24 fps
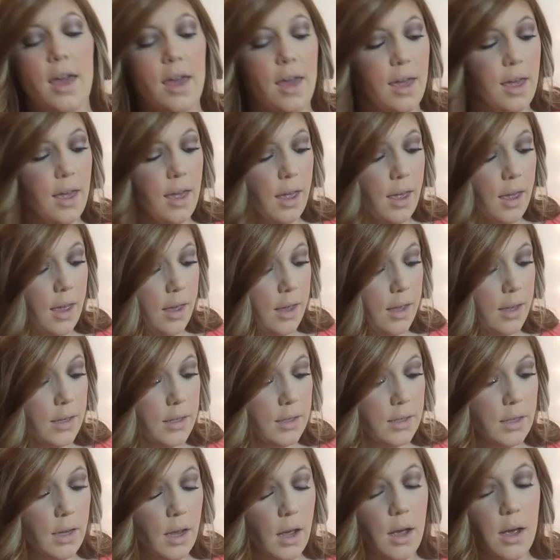
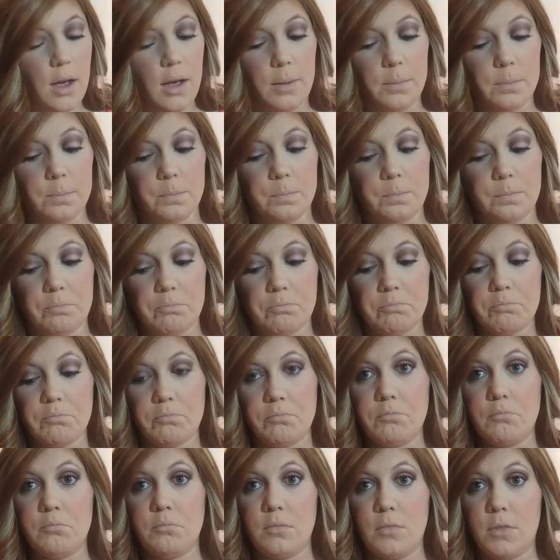and
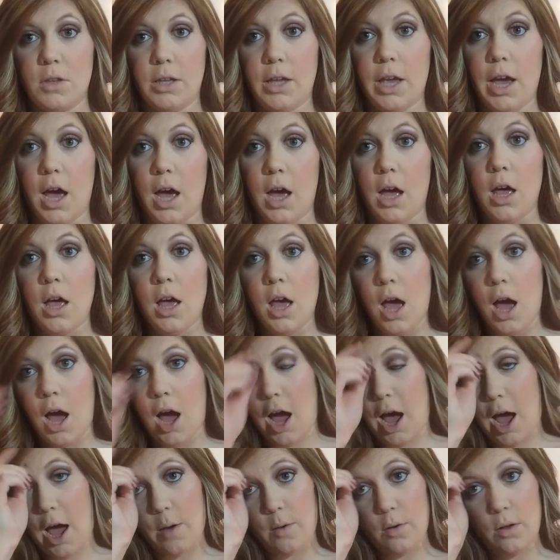yeah,
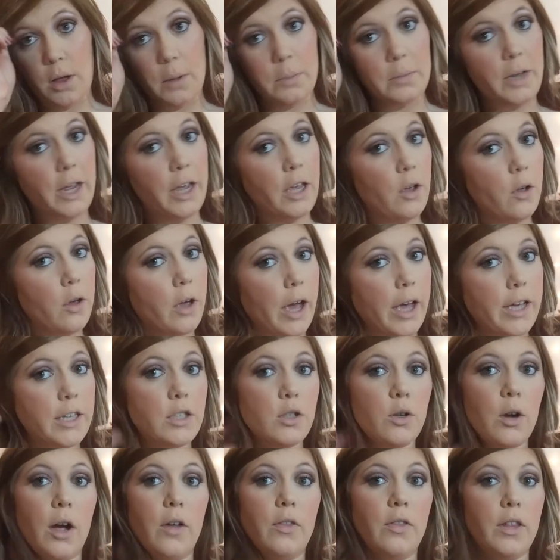I will update you guys
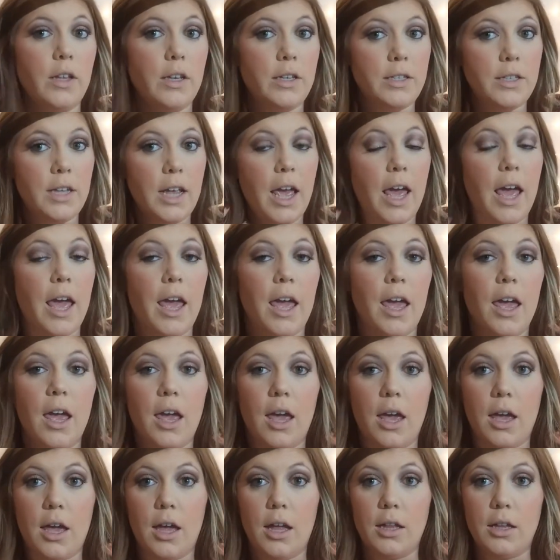throughout the day
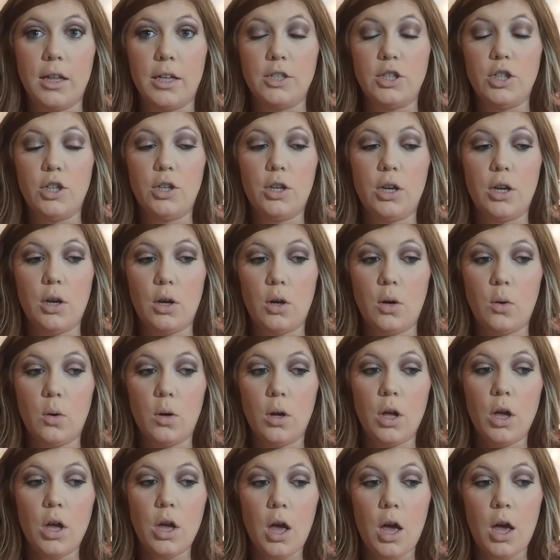and let you
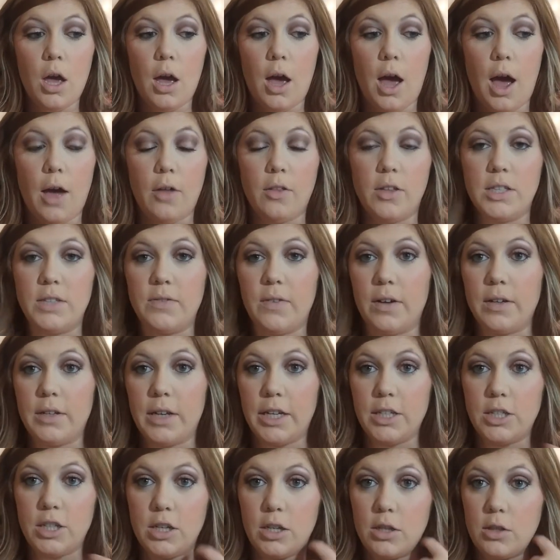know how this
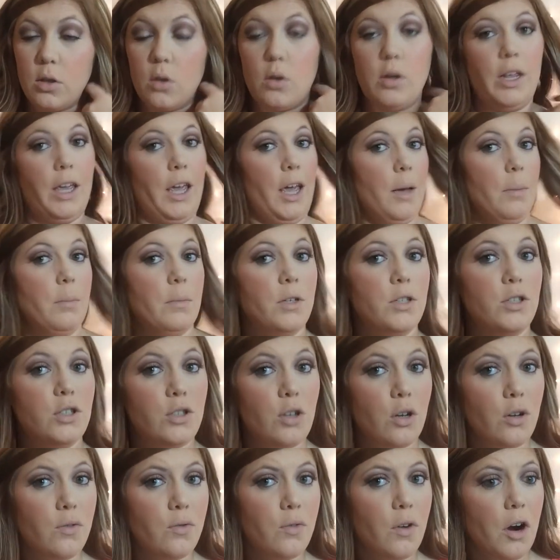foundation is holding up.
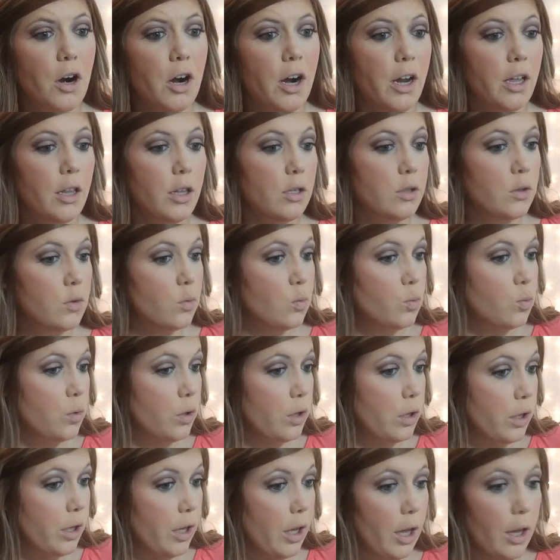So far it looks
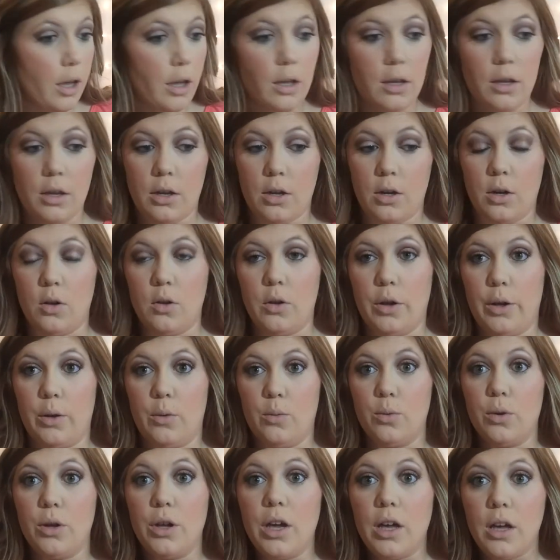really, like
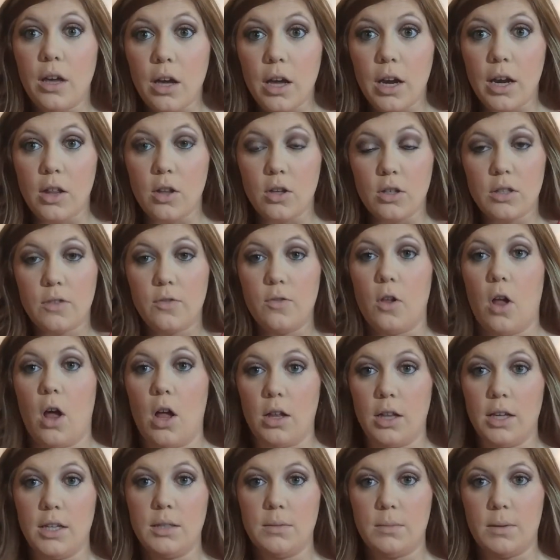really good. It looks
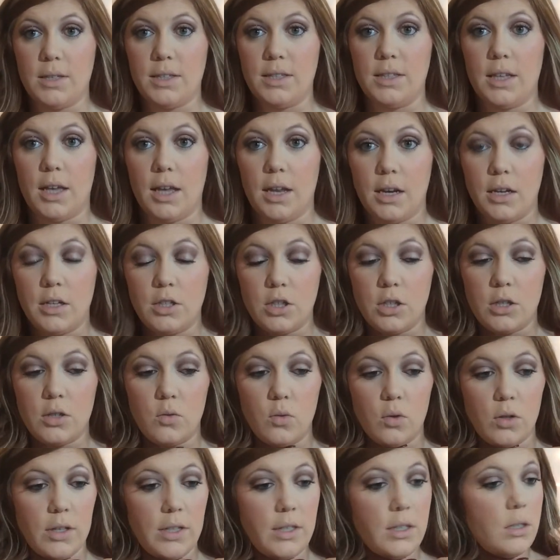flawless. My skin is
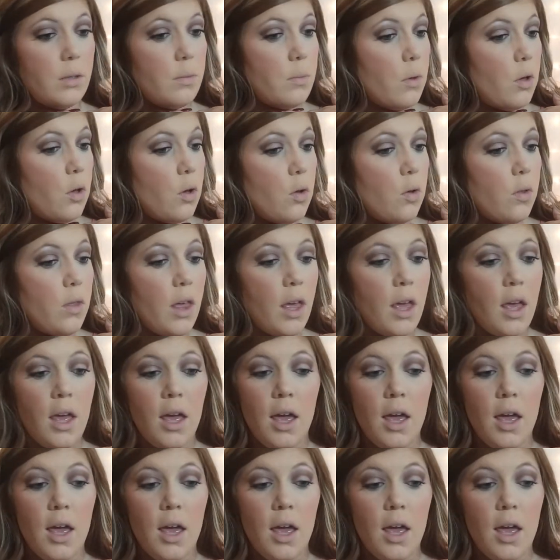just really smooth,